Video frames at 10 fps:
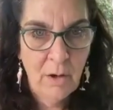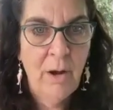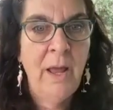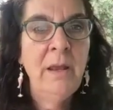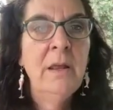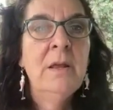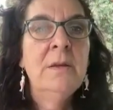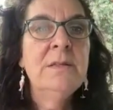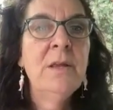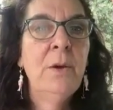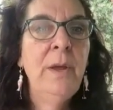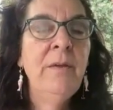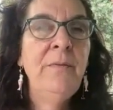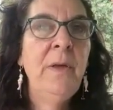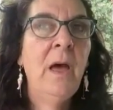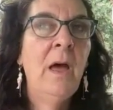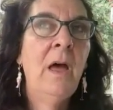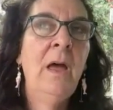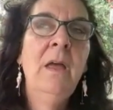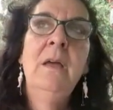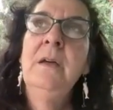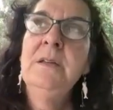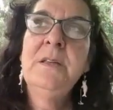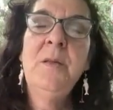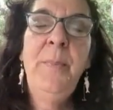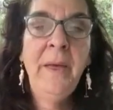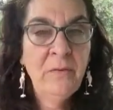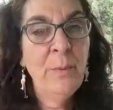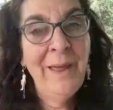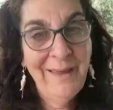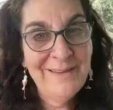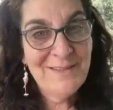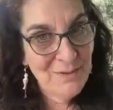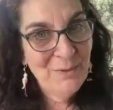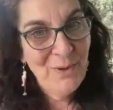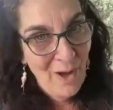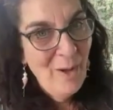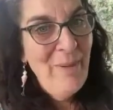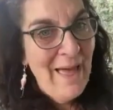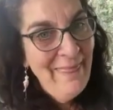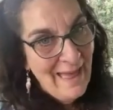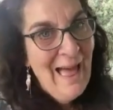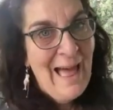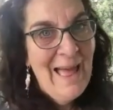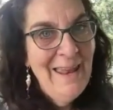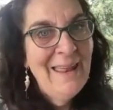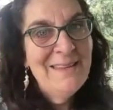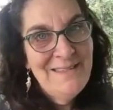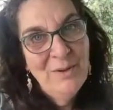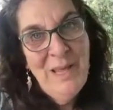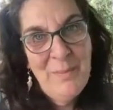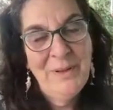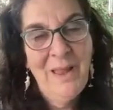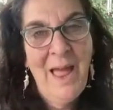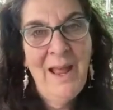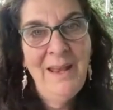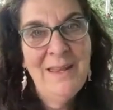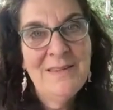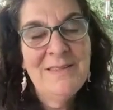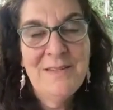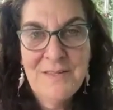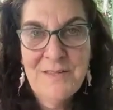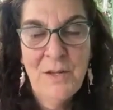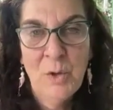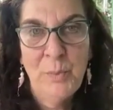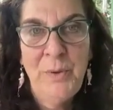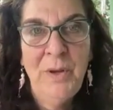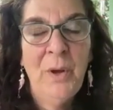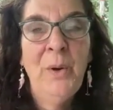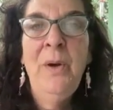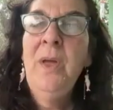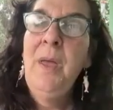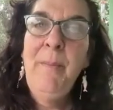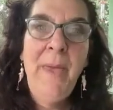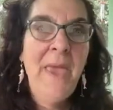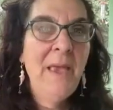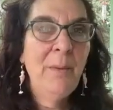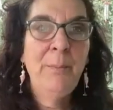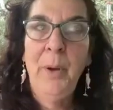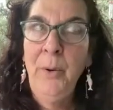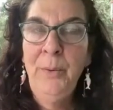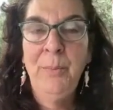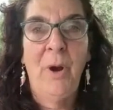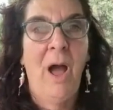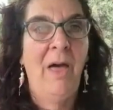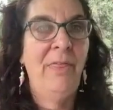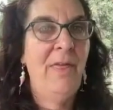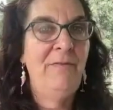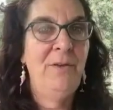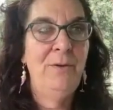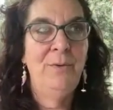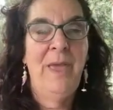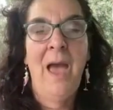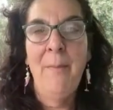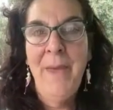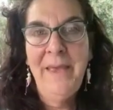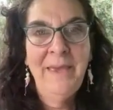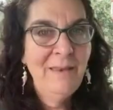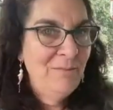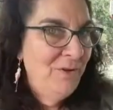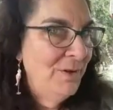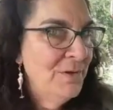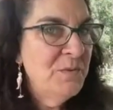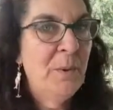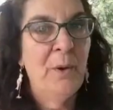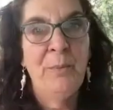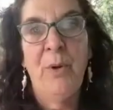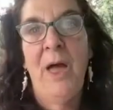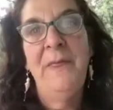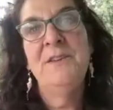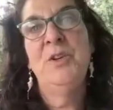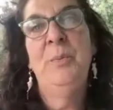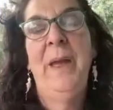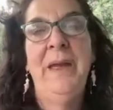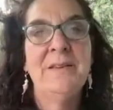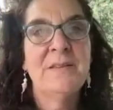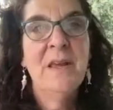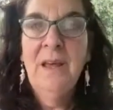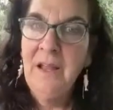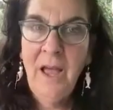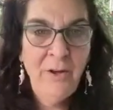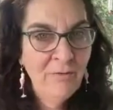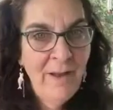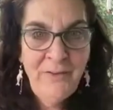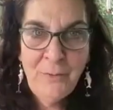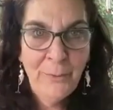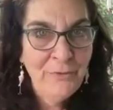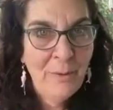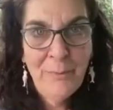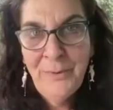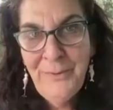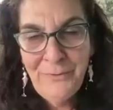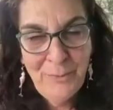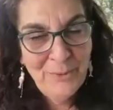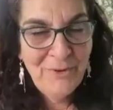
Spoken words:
All right. So so the best way to combat that and still keep it light is to soup, you know, make bone broth. If you can't make it, use bone broth as your base. Cut your vegetables up really super